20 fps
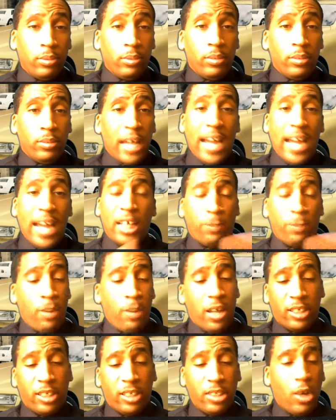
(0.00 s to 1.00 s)
They ain't
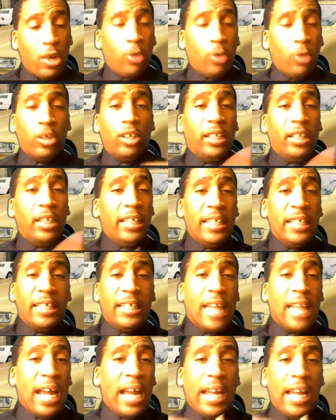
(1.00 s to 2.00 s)
sponsoring no little league
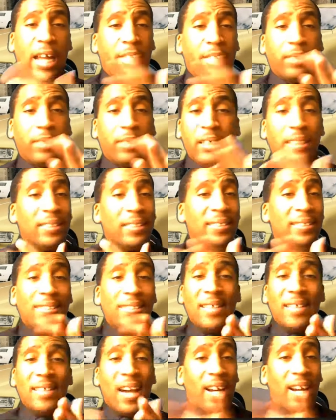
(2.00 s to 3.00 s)
games,
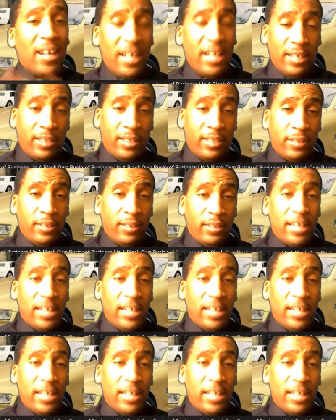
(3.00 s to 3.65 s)
none of this.